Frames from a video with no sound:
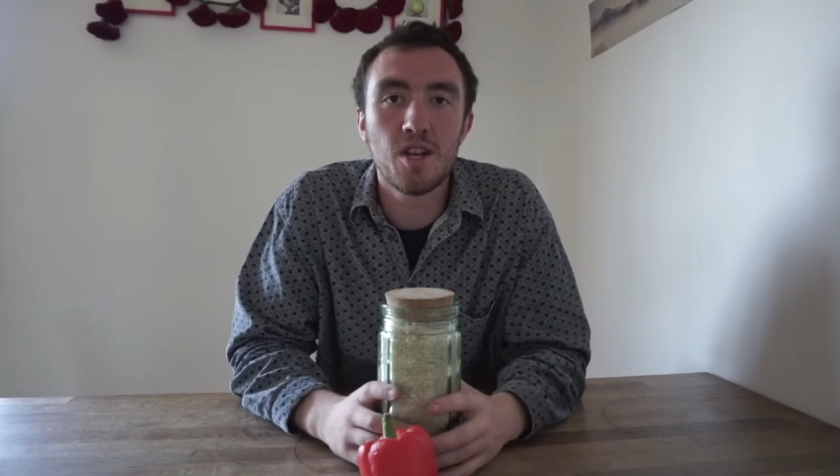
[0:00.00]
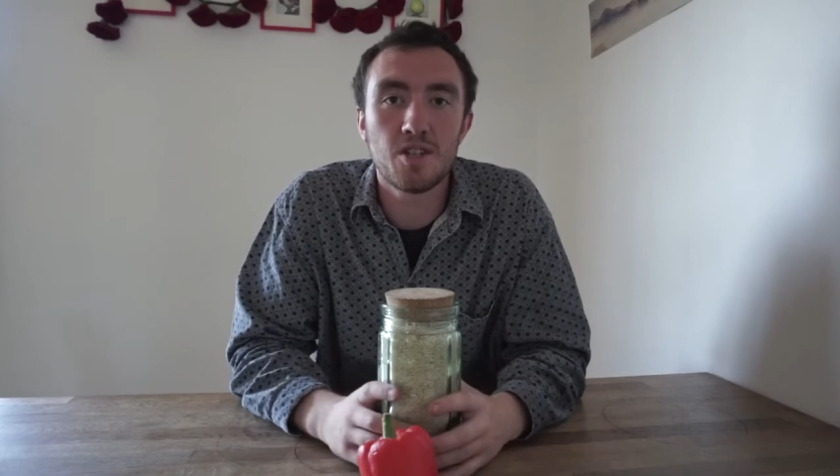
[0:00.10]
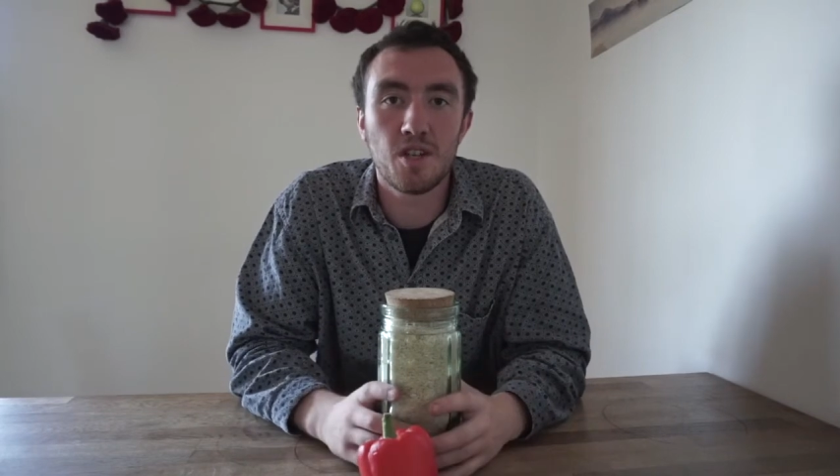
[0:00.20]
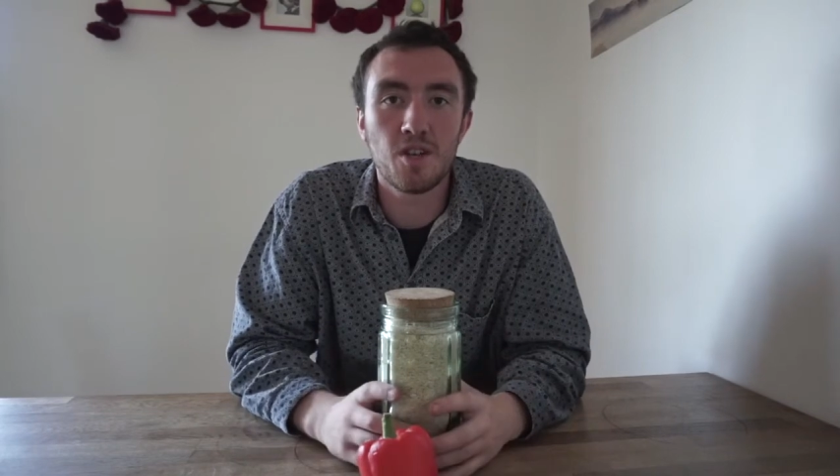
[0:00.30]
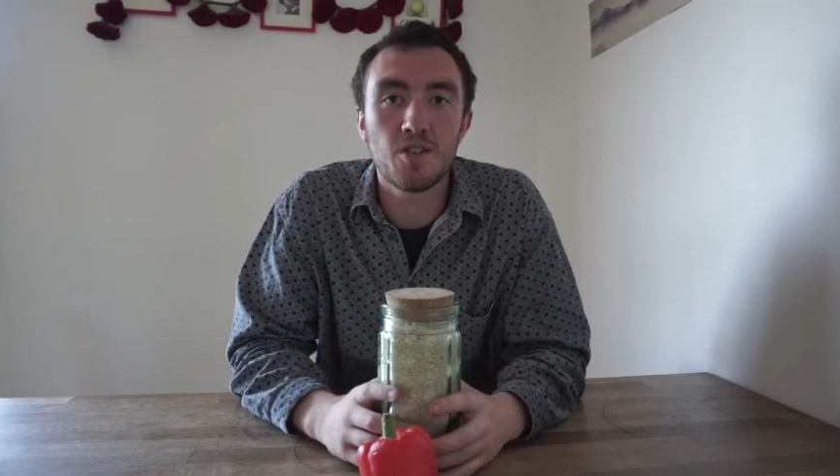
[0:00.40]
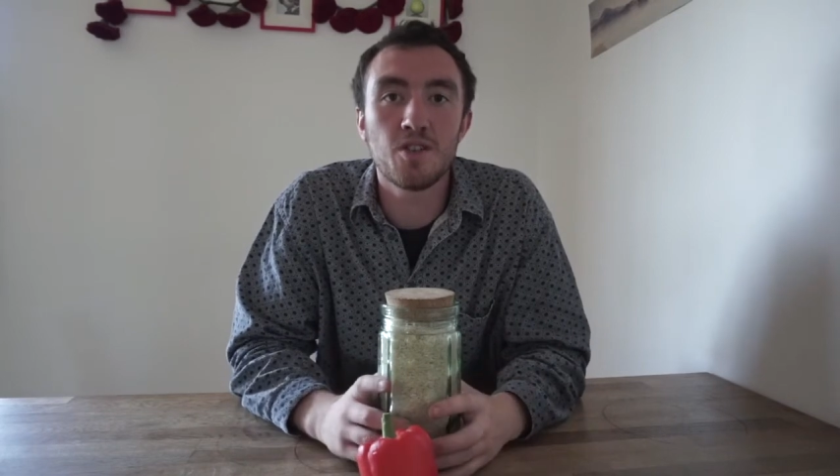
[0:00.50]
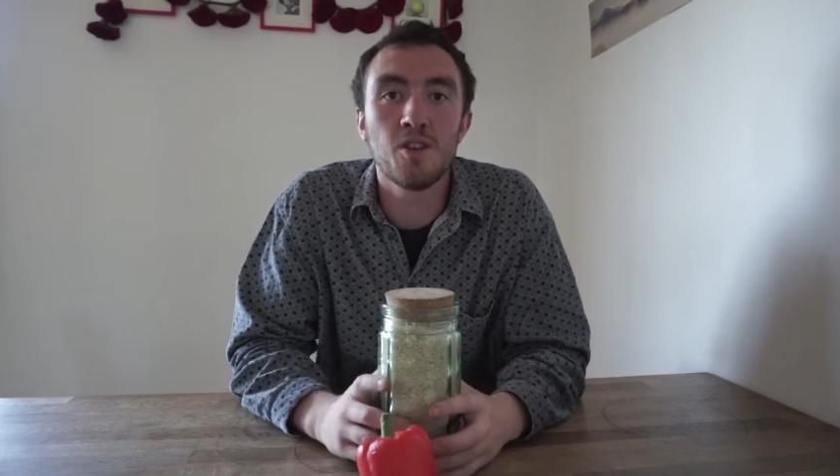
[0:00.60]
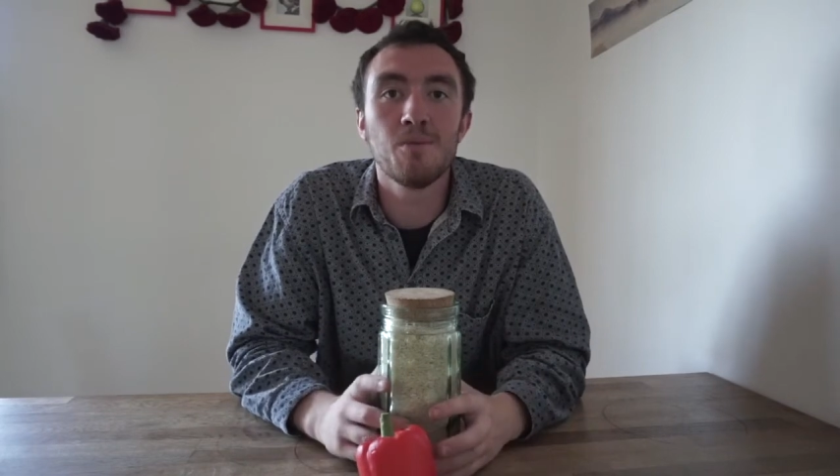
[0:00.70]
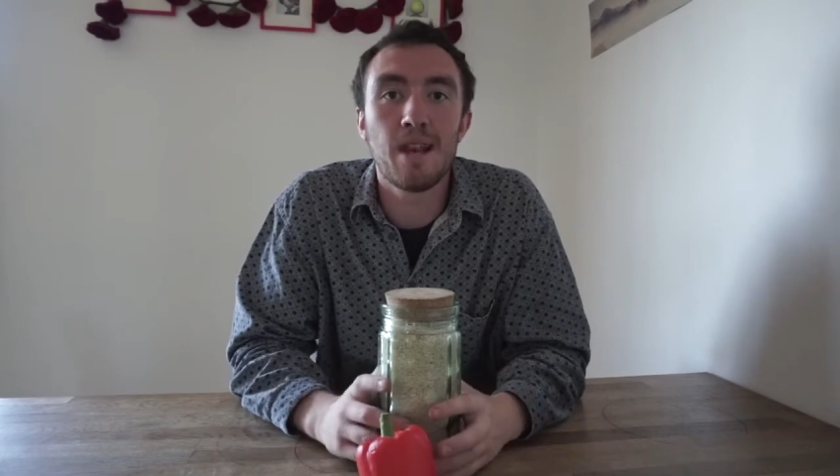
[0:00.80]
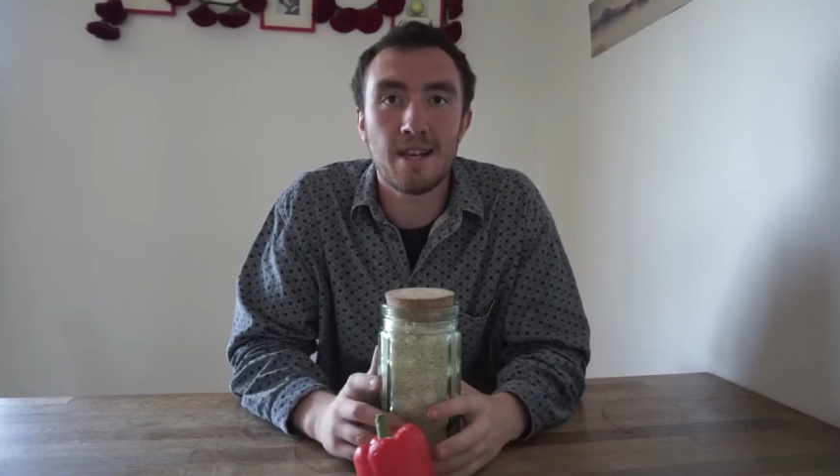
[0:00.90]
to
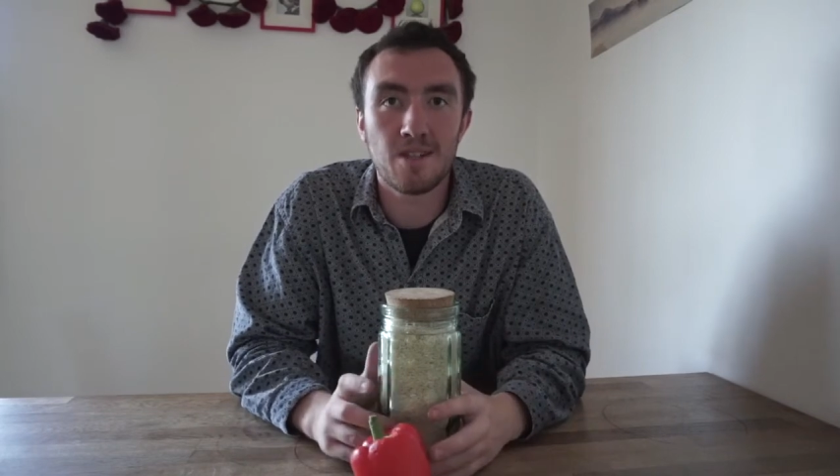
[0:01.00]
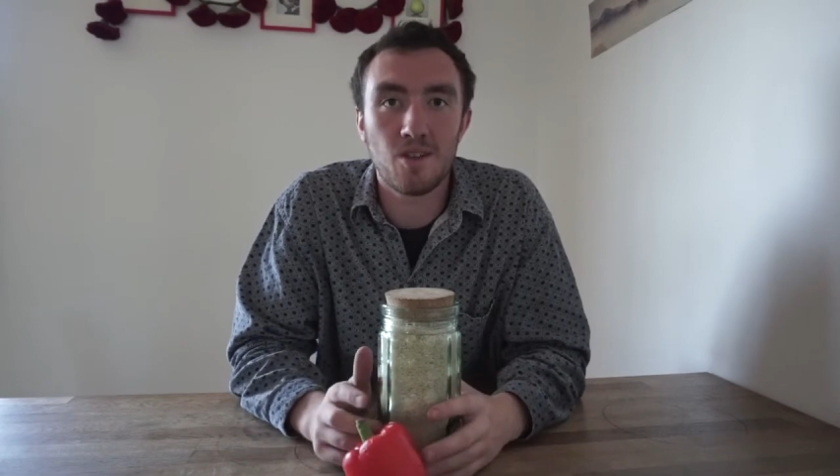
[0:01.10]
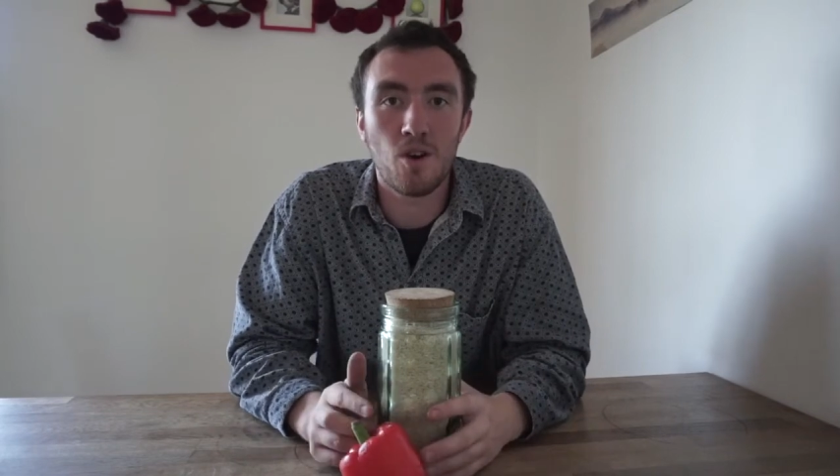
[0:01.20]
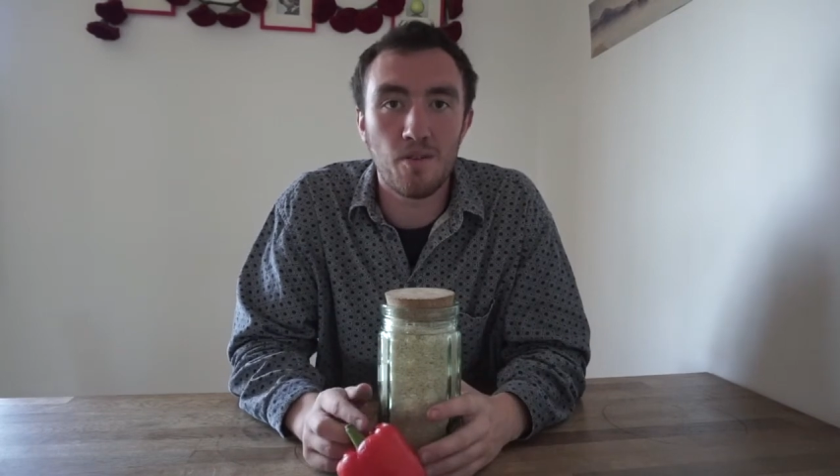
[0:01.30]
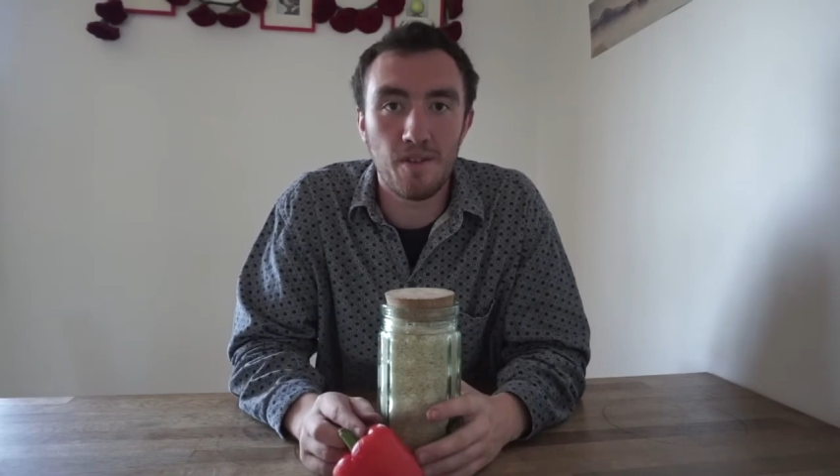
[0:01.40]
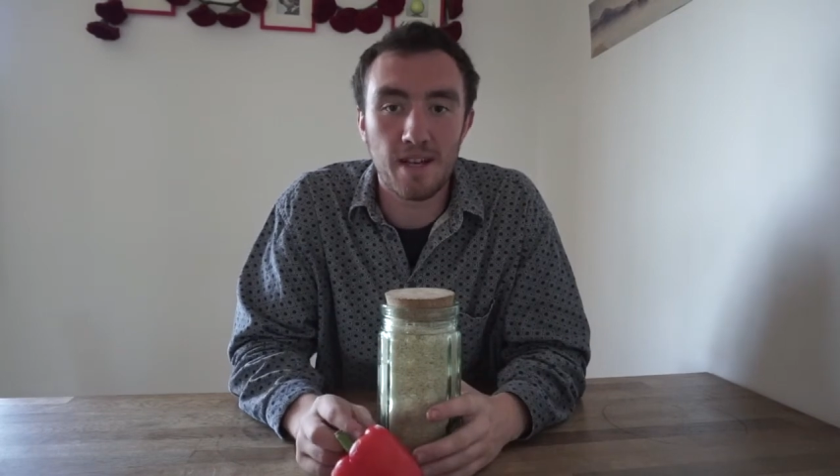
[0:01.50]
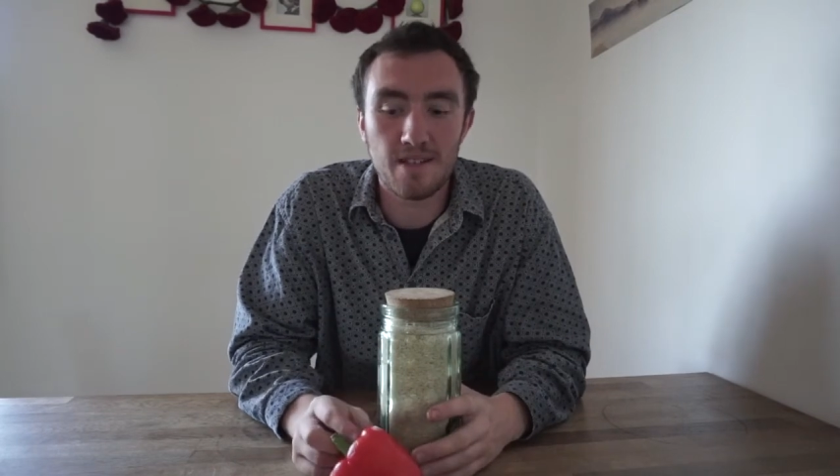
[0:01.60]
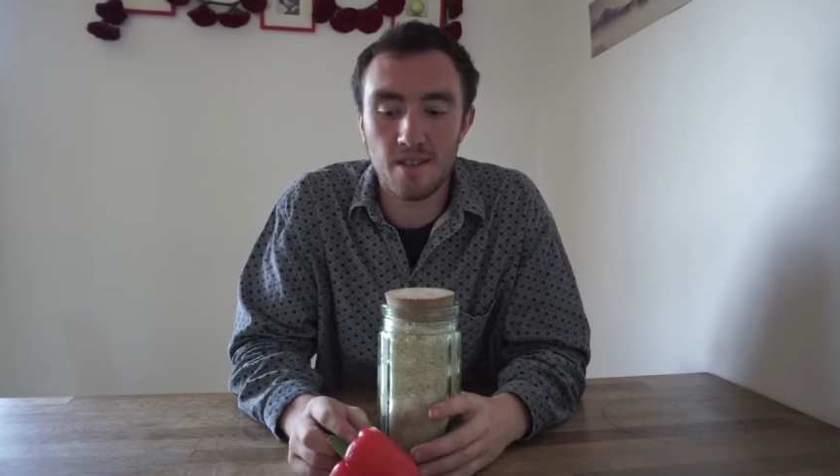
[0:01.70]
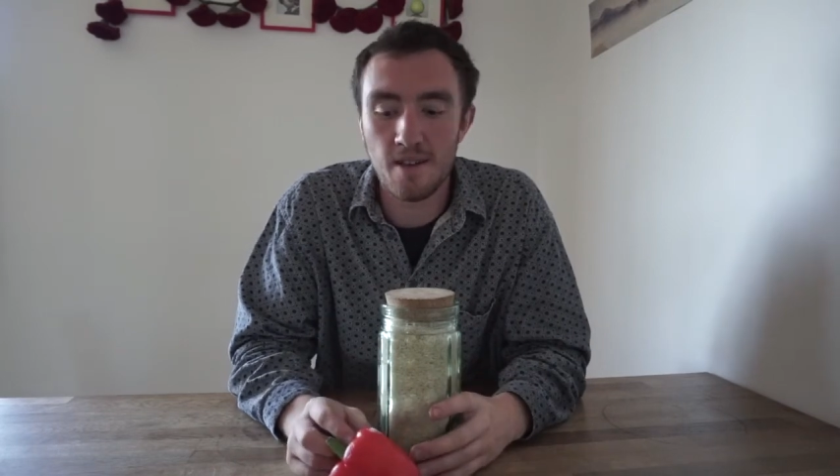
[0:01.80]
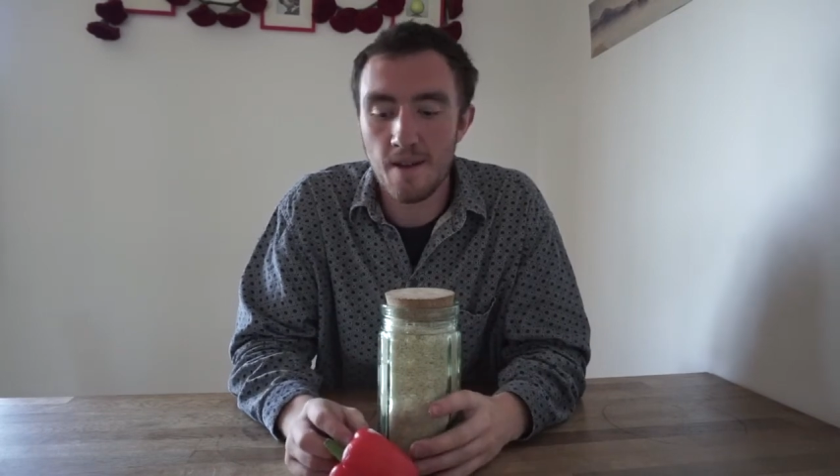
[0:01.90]
consume less of
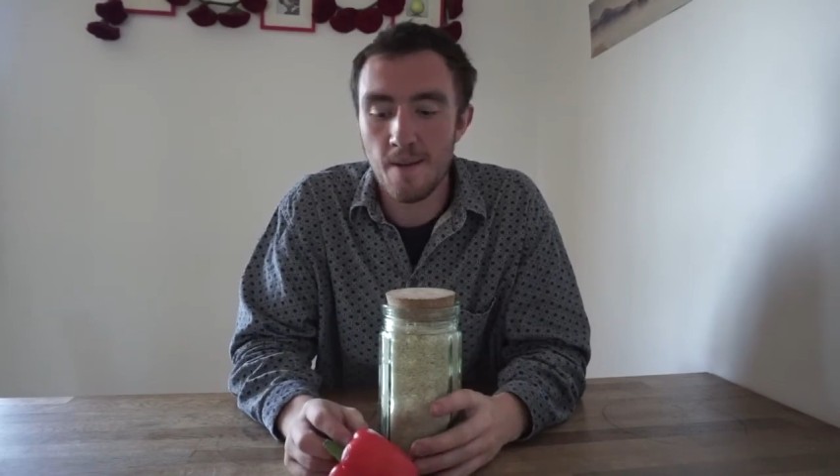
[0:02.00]
it.